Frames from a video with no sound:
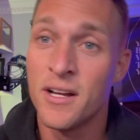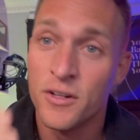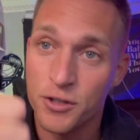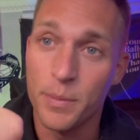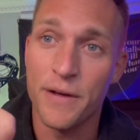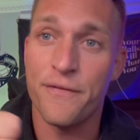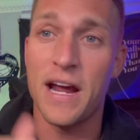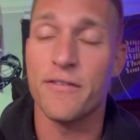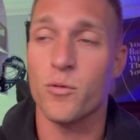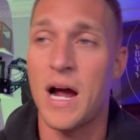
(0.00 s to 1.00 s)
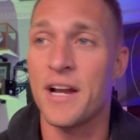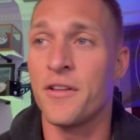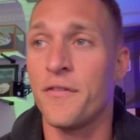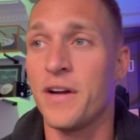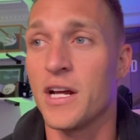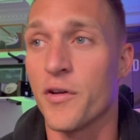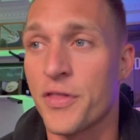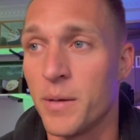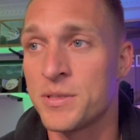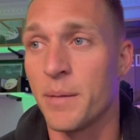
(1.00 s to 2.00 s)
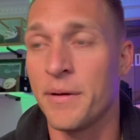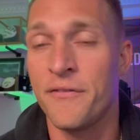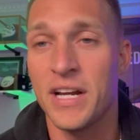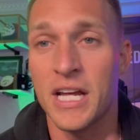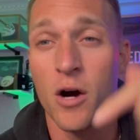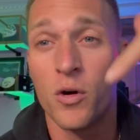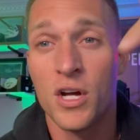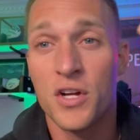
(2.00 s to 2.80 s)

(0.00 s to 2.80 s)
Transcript: do me a favor, write it in the video, thumbs up in the video,